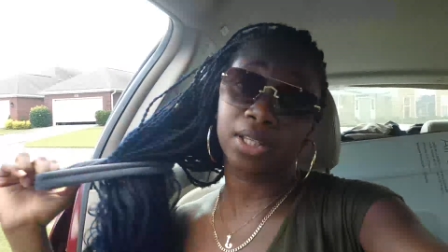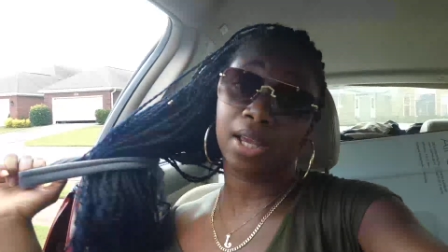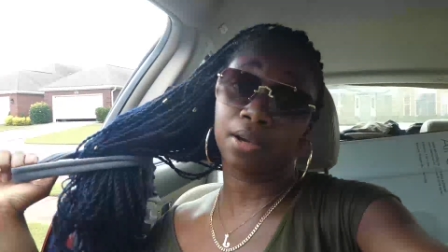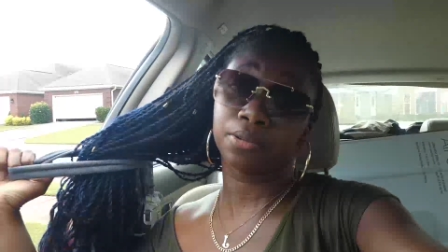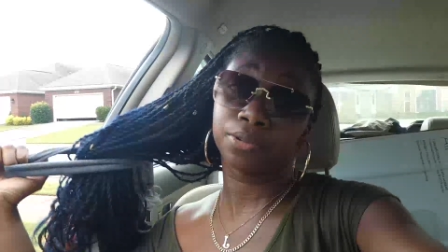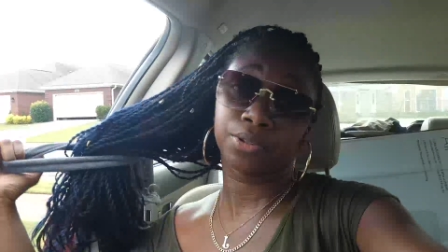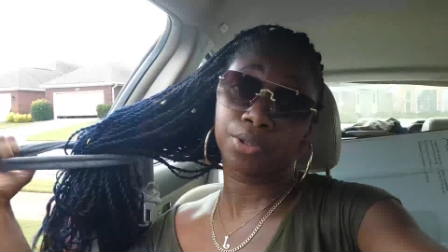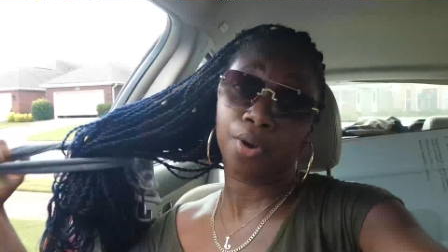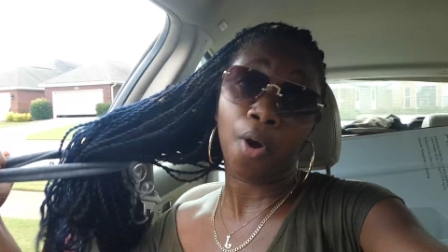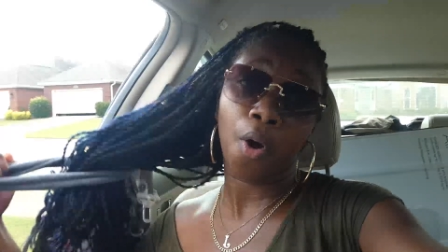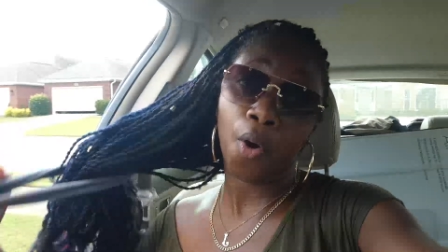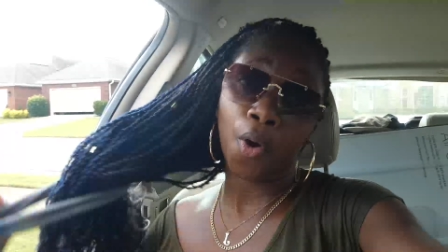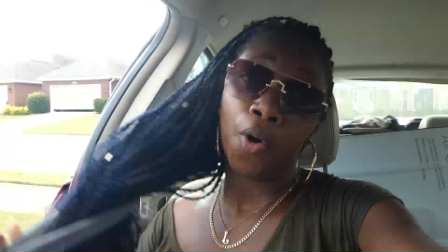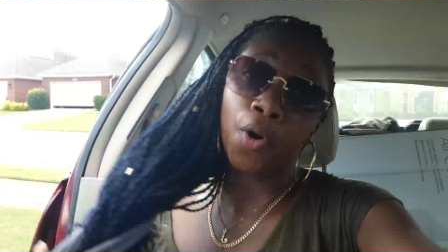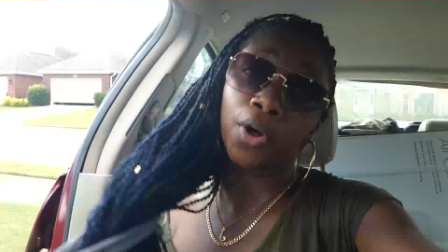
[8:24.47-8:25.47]
out
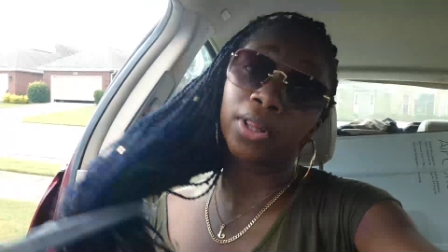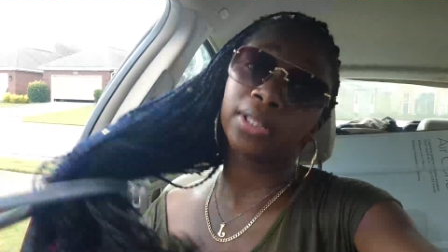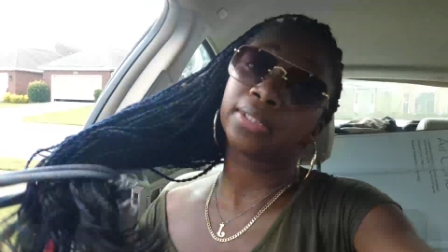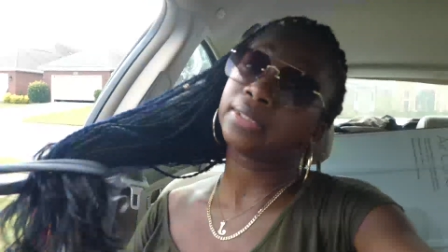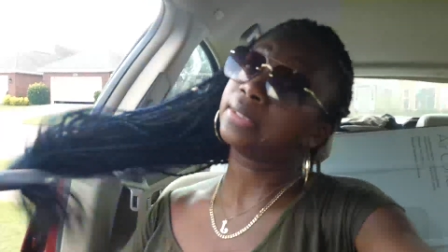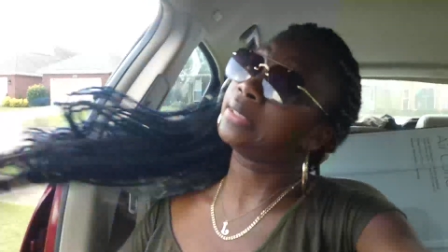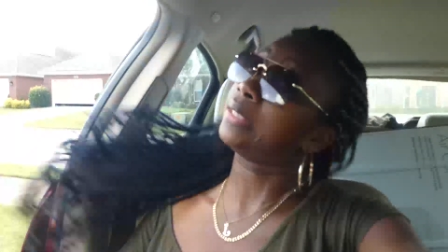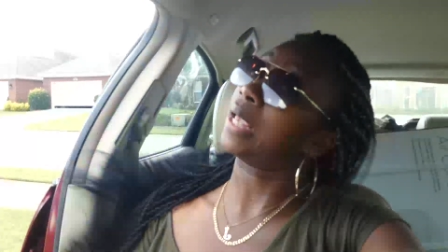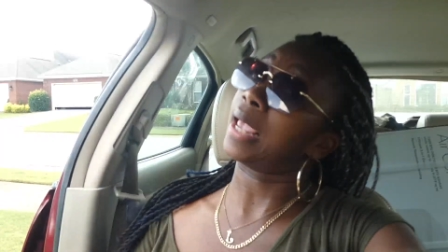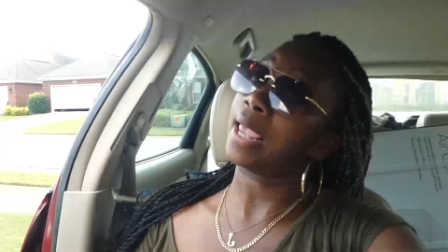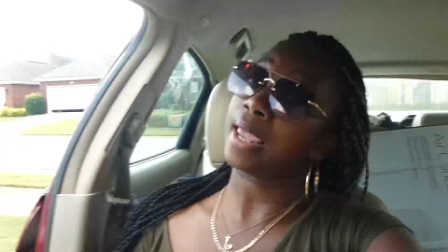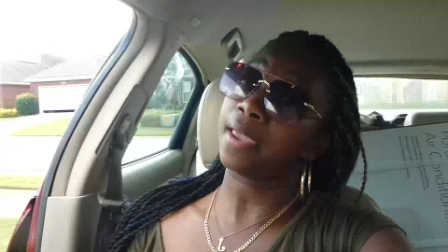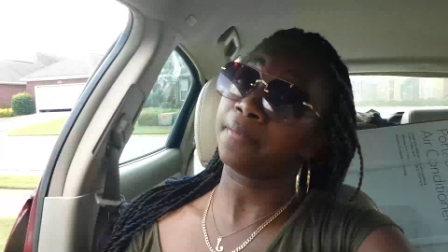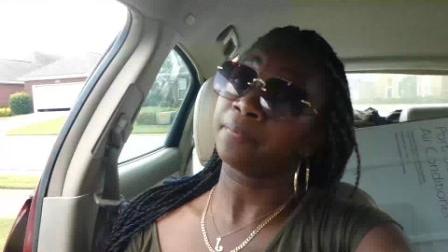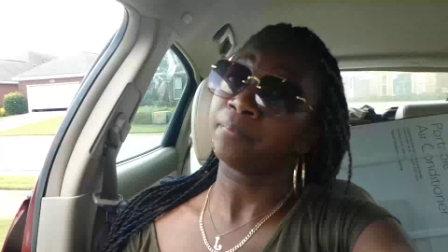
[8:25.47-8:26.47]
all
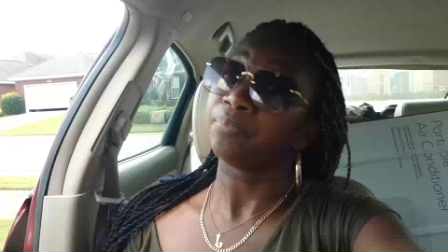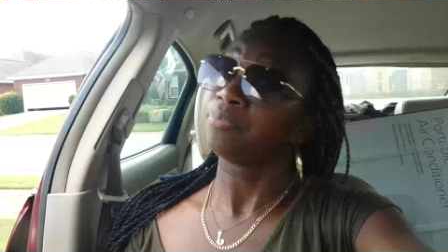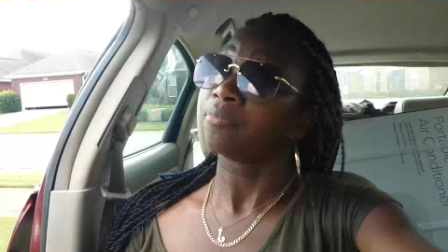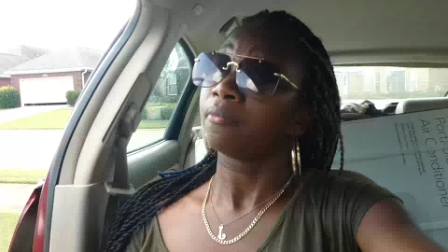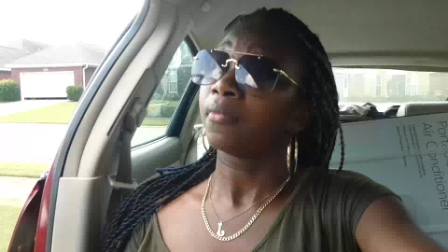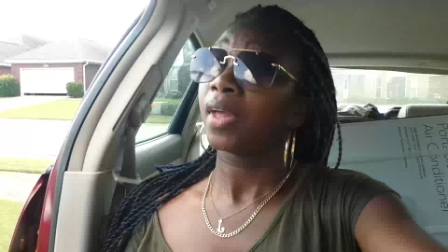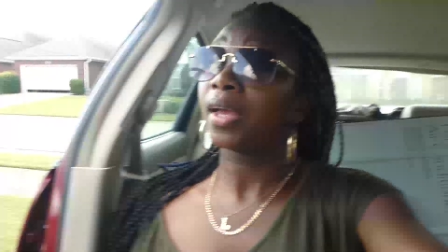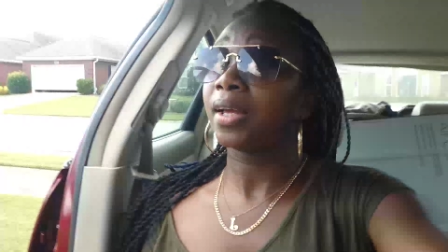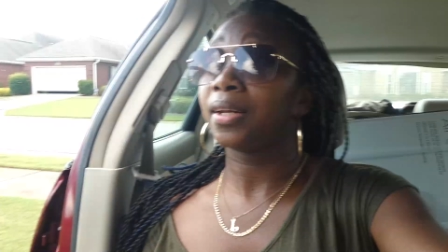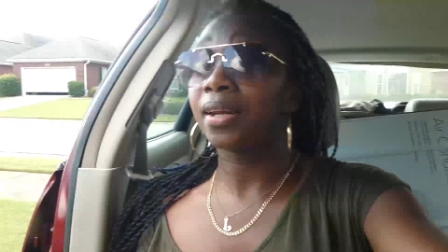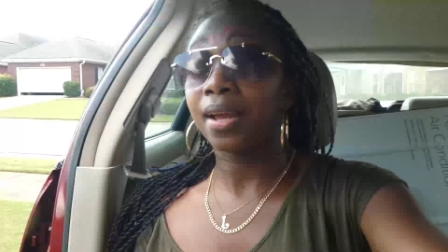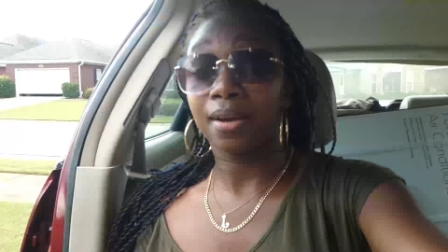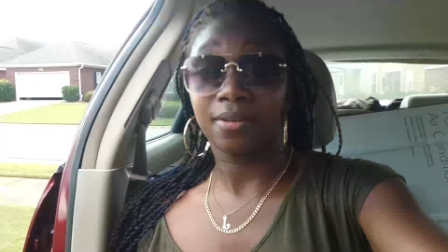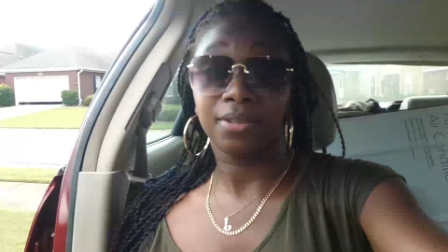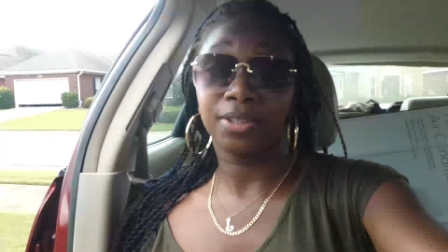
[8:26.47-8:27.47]
day and
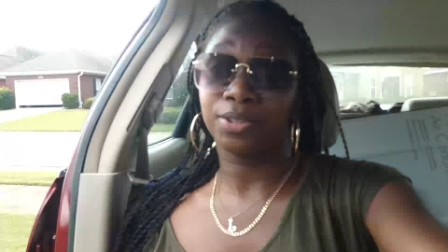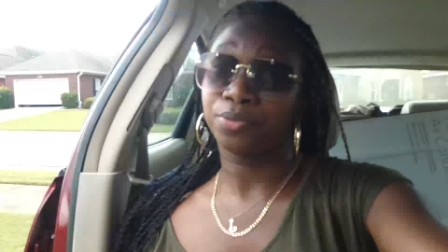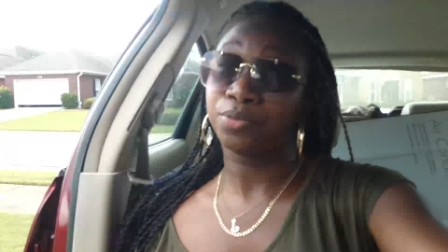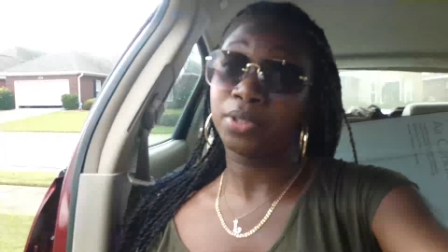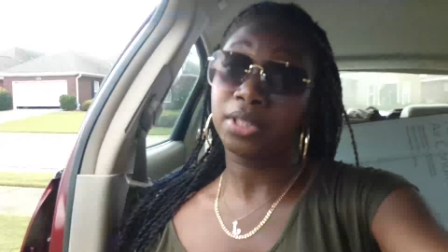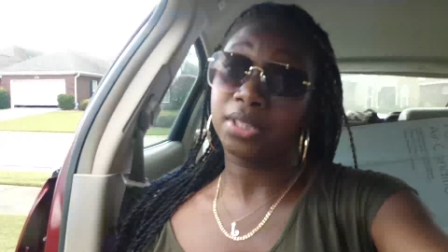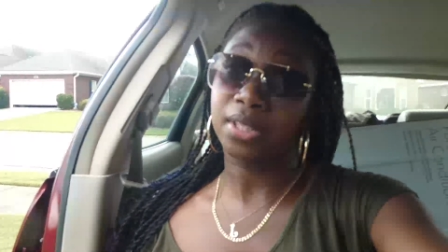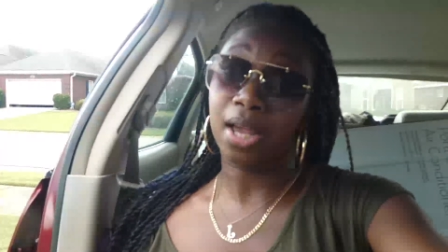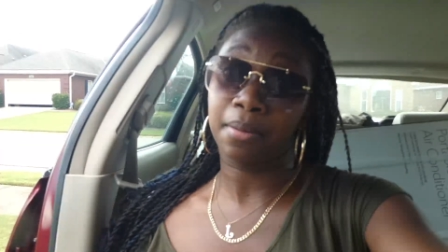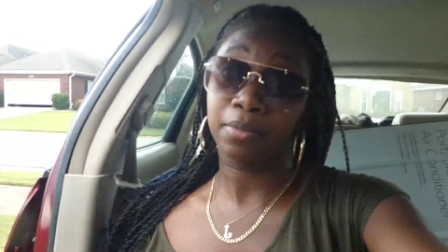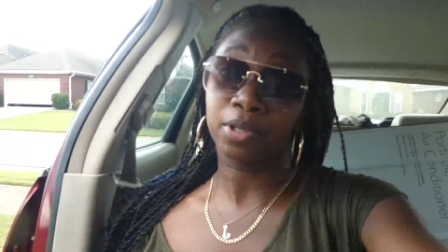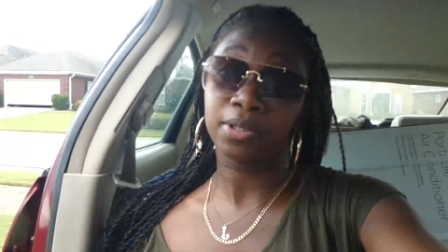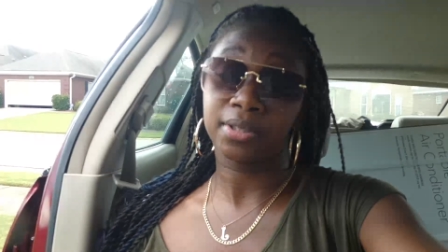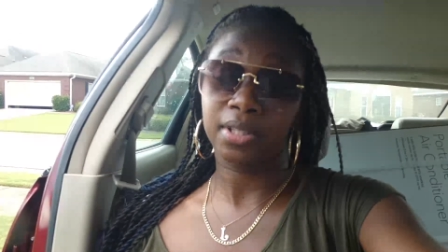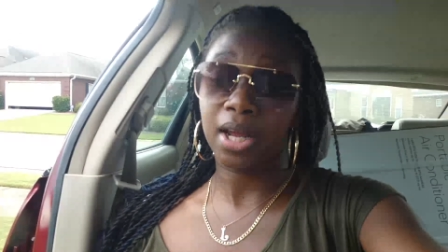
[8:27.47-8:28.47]
now it's really time to
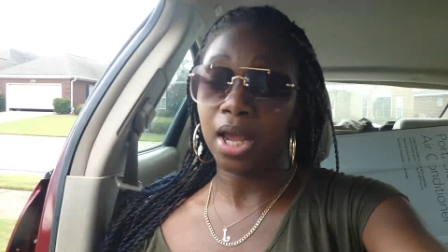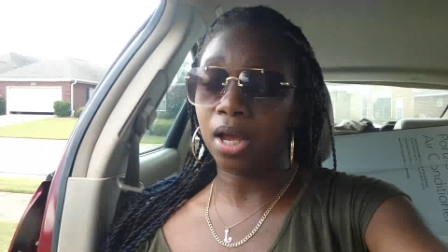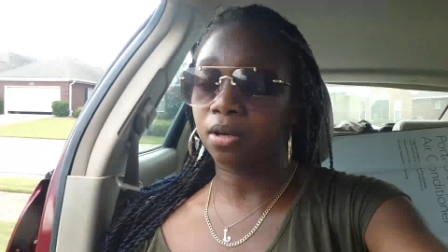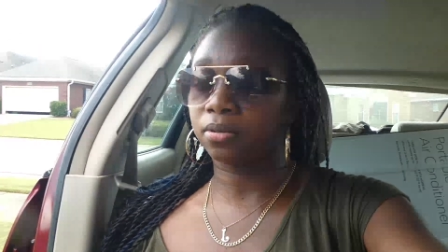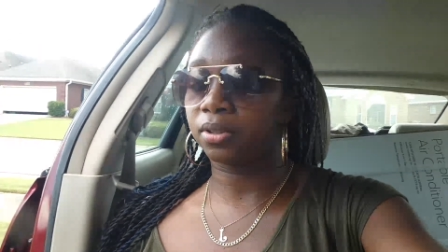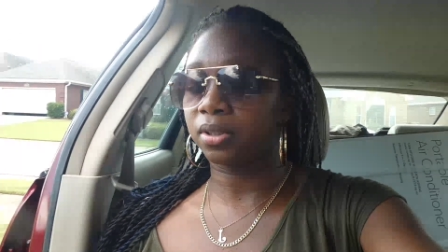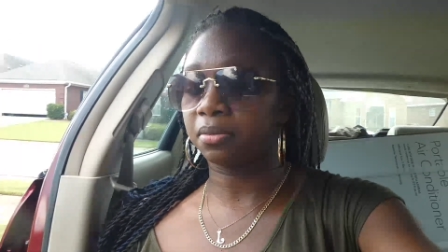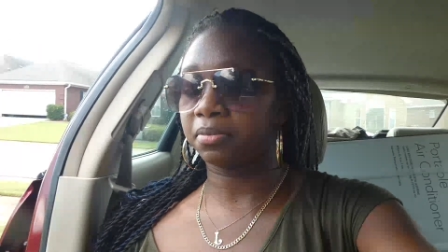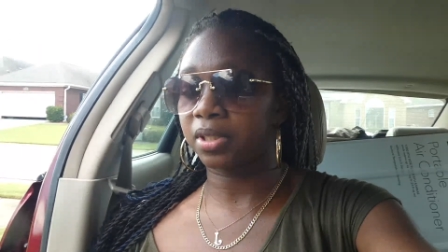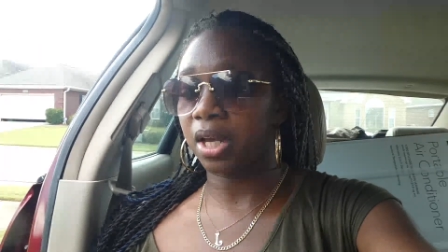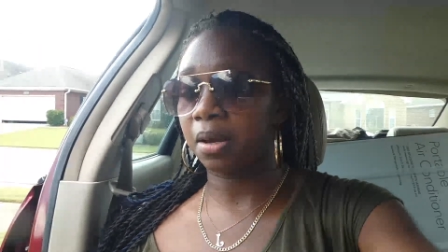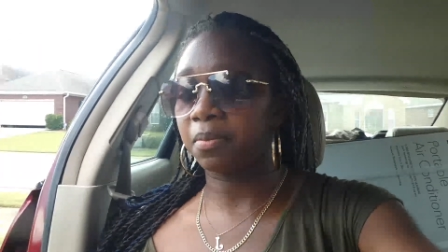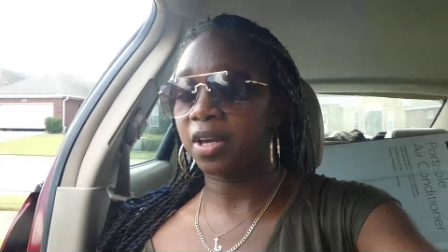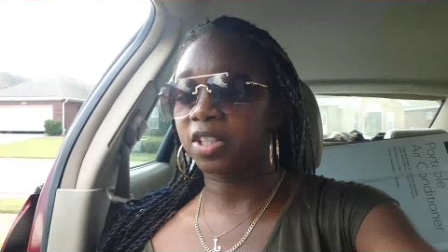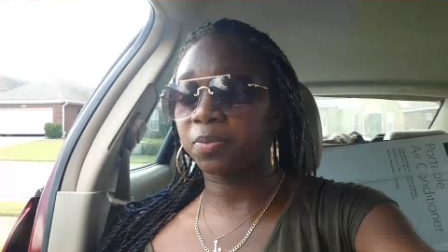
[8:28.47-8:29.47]
go to the house. Some
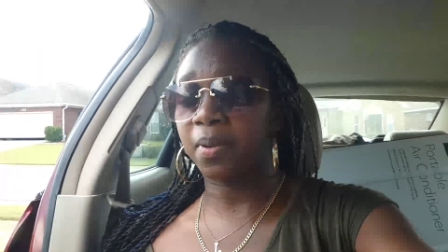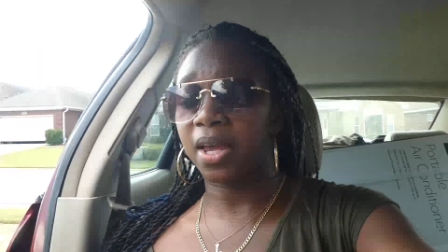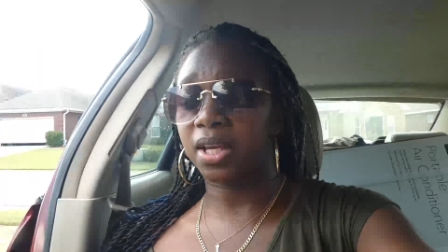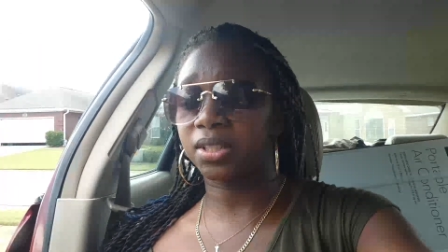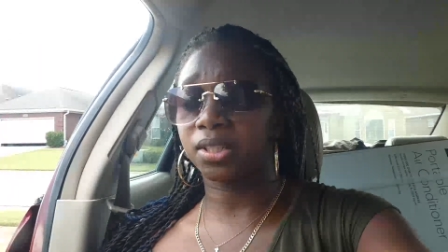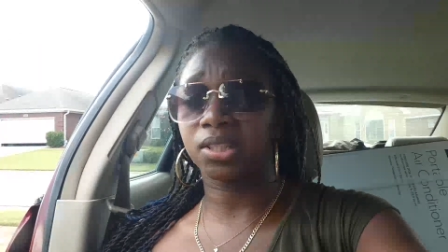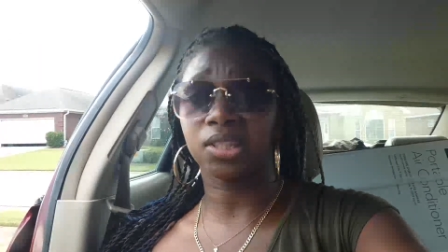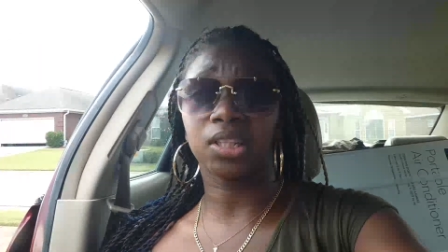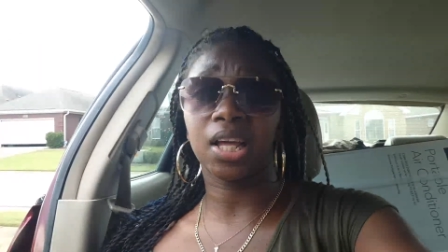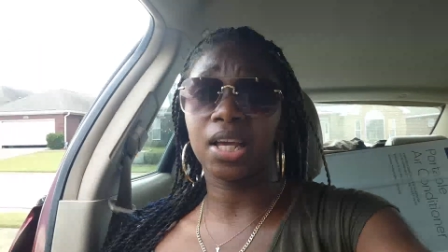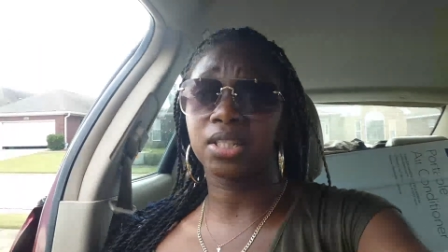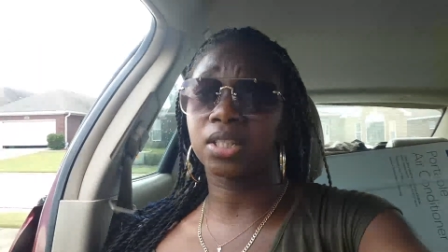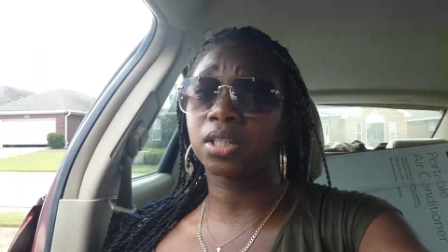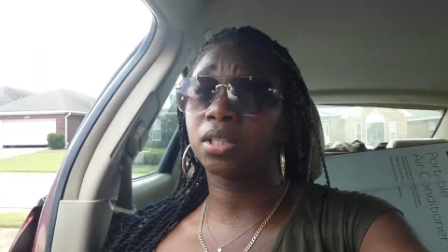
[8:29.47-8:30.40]
time has passed since the last